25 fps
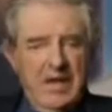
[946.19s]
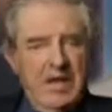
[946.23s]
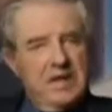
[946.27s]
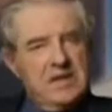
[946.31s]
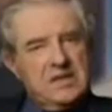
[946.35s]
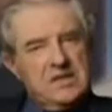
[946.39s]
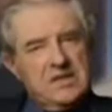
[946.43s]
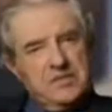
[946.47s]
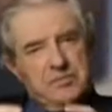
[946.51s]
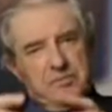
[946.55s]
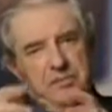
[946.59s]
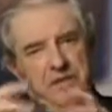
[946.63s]

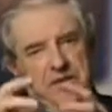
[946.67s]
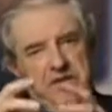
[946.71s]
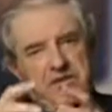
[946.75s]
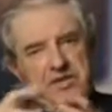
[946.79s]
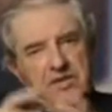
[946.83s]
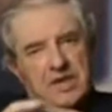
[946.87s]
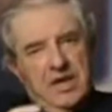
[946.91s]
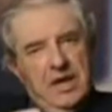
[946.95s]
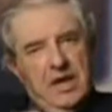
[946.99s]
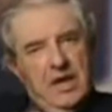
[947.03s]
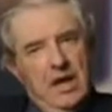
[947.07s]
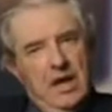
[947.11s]

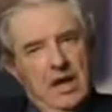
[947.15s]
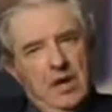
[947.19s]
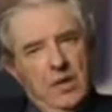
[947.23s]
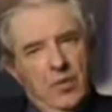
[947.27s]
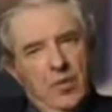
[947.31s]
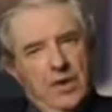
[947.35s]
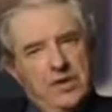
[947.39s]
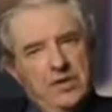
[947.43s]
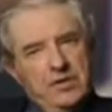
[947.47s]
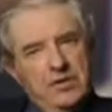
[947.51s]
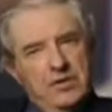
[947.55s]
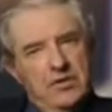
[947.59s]
Especially
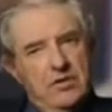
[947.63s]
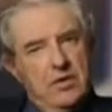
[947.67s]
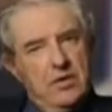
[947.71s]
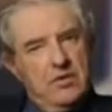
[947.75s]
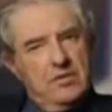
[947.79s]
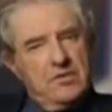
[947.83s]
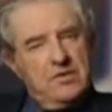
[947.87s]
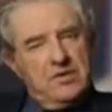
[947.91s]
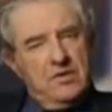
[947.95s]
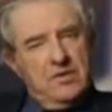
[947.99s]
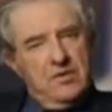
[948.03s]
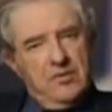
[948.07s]
when you
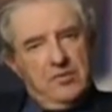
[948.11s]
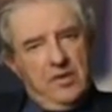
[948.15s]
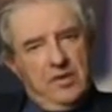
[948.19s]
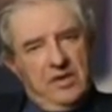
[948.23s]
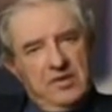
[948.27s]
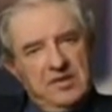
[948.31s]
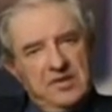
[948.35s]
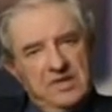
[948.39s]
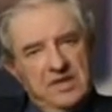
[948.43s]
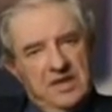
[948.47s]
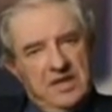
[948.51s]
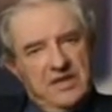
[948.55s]
go to the
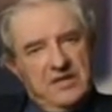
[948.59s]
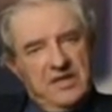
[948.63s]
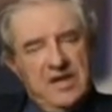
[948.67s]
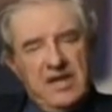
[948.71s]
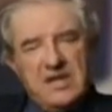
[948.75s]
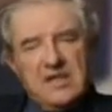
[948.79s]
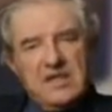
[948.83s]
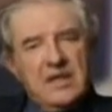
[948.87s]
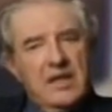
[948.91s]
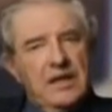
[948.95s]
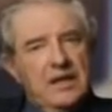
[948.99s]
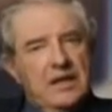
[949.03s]
mosque and
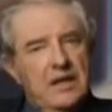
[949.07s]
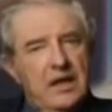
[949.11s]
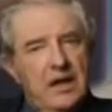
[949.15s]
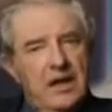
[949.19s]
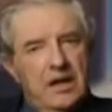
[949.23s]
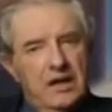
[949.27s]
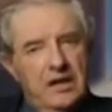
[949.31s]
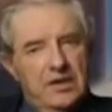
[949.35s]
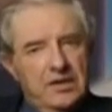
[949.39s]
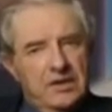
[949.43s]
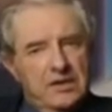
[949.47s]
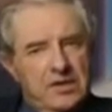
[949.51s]
there's a
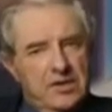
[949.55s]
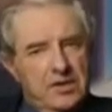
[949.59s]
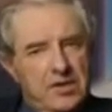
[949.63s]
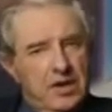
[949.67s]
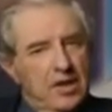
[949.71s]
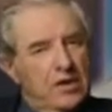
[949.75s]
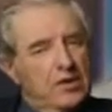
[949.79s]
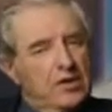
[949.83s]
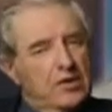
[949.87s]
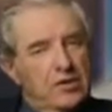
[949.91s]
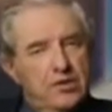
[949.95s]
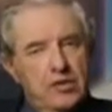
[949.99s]
large
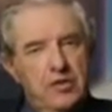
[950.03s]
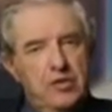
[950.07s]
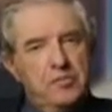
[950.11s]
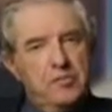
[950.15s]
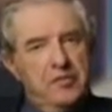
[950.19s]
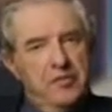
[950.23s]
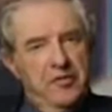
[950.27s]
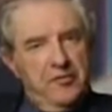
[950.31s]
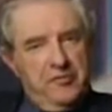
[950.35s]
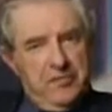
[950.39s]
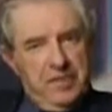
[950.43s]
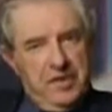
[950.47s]

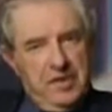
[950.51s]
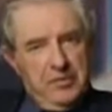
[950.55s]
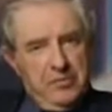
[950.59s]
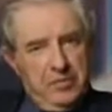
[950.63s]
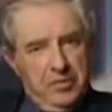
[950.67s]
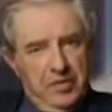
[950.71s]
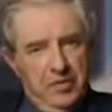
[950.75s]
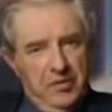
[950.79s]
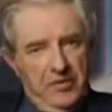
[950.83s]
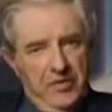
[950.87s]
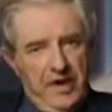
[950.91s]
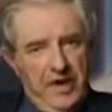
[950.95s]
group of
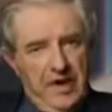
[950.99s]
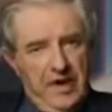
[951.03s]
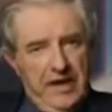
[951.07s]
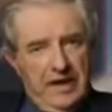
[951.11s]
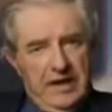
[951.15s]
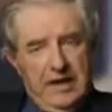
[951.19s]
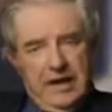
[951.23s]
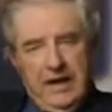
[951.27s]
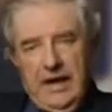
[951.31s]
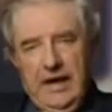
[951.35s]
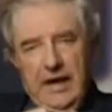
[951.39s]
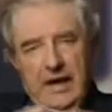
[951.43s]
people
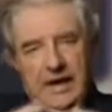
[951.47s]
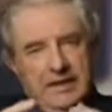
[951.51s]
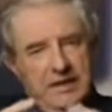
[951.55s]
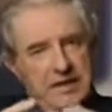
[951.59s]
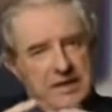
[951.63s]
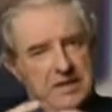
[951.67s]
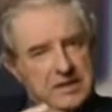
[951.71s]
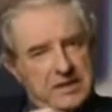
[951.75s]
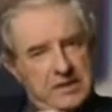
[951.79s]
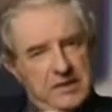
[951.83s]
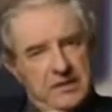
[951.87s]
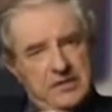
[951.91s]
there, and
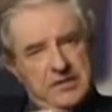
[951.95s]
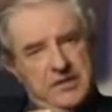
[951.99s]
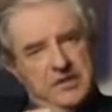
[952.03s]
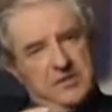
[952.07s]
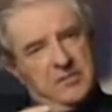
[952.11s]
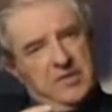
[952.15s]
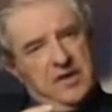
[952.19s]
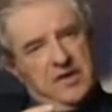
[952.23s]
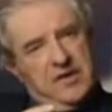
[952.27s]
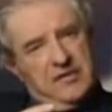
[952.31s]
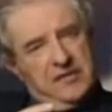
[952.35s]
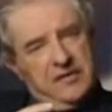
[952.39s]
it's going to
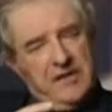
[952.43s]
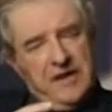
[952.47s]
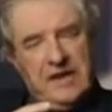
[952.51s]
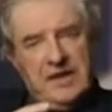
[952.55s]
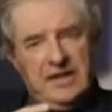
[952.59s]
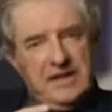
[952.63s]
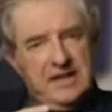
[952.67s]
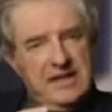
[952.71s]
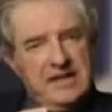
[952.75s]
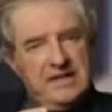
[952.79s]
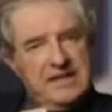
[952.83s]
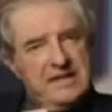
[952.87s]
be a
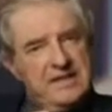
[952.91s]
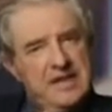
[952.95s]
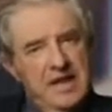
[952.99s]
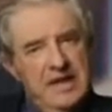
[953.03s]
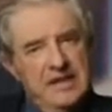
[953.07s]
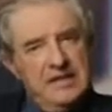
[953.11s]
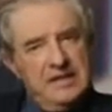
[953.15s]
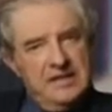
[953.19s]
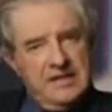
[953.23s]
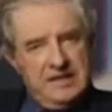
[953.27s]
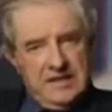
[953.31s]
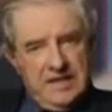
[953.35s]
fairly
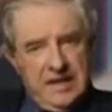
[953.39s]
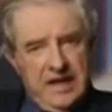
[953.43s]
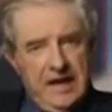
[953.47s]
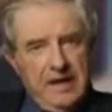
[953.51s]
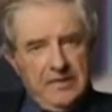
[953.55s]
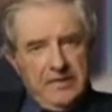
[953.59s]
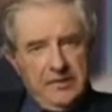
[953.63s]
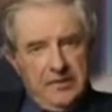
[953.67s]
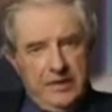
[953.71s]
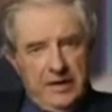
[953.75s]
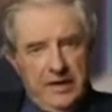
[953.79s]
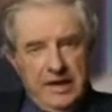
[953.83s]
dense
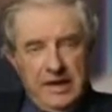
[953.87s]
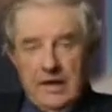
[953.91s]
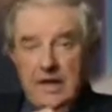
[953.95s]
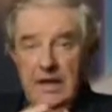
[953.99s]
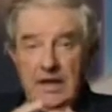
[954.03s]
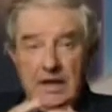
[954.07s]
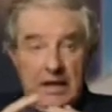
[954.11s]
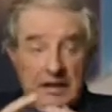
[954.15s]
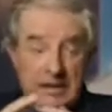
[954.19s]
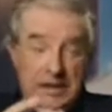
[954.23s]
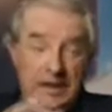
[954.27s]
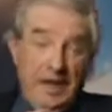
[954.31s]
gathering,
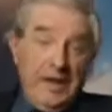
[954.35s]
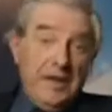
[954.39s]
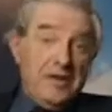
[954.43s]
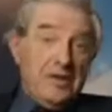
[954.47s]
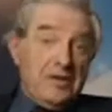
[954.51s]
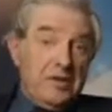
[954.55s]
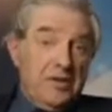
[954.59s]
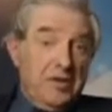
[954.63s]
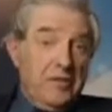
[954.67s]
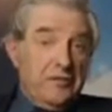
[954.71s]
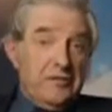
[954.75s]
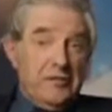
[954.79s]

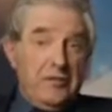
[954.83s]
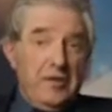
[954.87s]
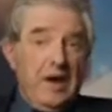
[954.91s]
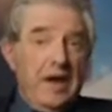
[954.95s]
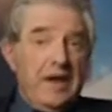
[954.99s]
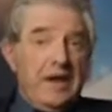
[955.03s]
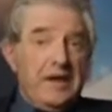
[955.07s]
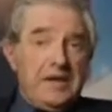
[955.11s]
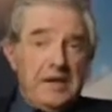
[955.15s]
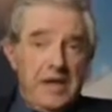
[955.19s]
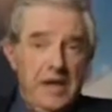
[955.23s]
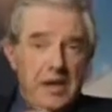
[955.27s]
like on a
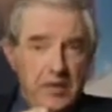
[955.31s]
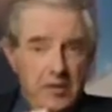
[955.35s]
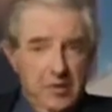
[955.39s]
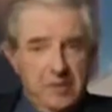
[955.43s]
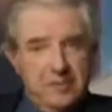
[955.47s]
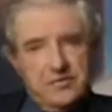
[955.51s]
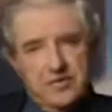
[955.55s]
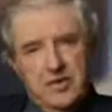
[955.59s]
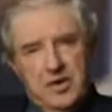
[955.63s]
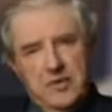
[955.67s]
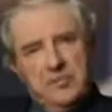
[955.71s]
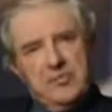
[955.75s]
Friday
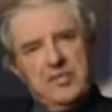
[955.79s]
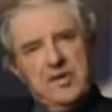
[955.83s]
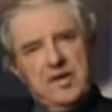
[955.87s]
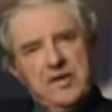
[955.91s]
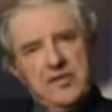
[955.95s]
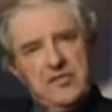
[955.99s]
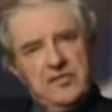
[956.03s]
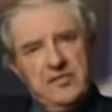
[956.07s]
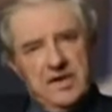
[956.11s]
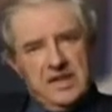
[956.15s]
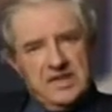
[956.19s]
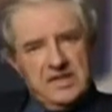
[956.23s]
or for a
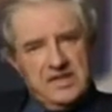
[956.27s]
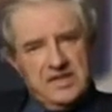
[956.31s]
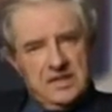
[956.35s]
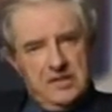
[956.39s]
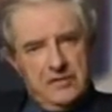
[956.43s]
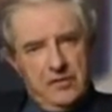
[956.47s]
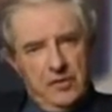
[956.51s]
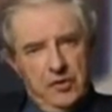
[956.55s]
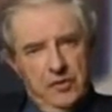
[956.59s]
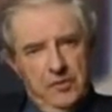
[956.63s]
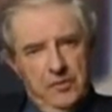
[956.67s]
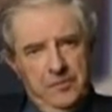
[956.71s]
big
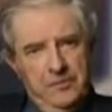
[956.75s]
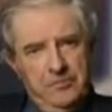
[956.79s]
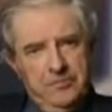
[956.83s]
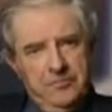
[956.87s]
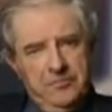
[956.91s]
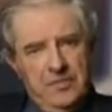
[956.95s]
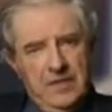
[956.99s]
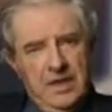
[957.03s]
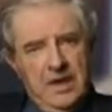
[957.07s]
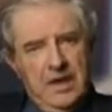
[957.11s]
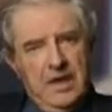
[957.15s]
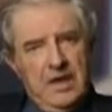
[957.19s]
festival.
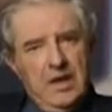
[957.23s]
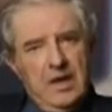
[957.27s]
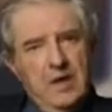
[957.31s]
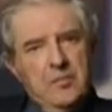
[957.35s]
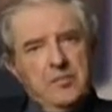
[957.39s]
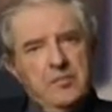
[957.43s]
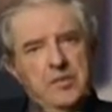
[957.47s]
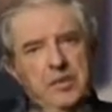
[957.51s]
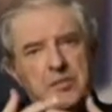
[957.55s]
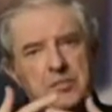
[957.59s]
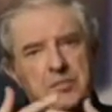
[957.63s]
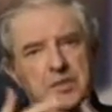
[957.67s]

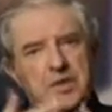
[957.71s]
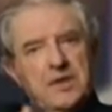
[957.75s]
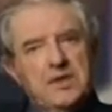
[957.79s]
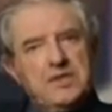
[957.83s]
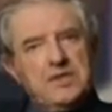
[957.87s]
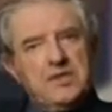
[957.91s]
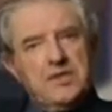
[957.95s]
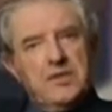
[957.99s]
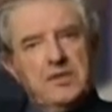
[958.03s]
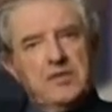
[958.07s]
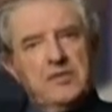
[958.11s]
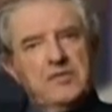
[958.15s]
People
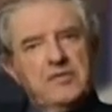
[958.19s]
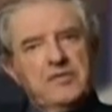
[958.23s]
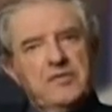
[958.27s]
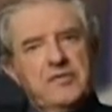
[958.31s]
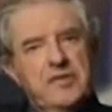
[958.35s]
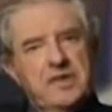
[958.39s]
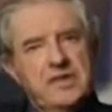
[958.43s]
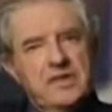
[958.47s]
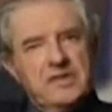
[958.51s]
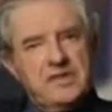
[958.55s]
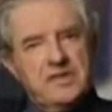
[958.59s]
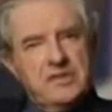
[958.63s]
are told,
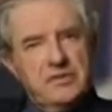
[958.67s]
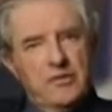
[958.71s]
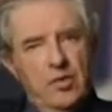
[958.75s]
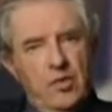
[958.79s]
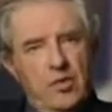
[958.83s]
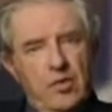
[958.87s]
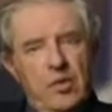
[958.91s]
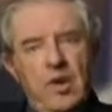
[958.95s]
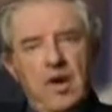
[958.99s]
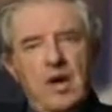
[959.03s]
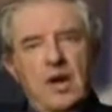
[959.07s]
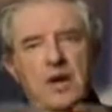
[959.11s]
first of
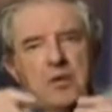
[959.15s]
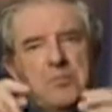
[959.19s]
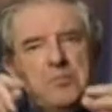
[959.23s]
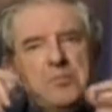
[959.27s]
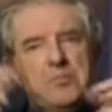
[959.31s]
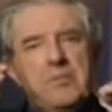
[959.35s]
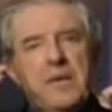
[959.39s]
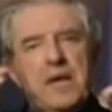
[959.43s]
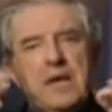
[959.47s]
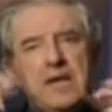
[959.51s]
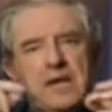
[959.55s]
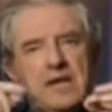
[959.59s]
all,
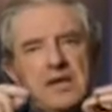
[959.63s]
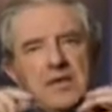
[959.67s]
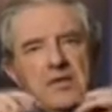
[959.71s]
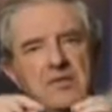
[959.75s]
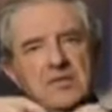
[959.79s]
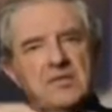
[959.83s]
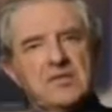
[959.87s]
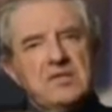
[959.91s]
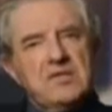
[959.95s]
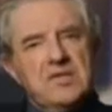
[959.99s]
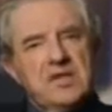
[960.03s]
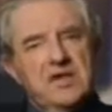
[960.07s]
make
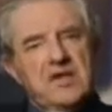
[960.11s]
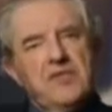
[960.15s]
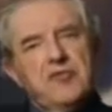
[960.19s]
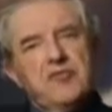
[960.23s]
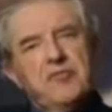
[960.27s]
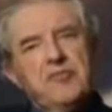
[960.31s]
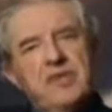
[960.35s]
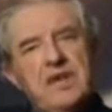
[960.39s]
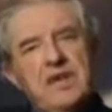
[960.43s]
yourself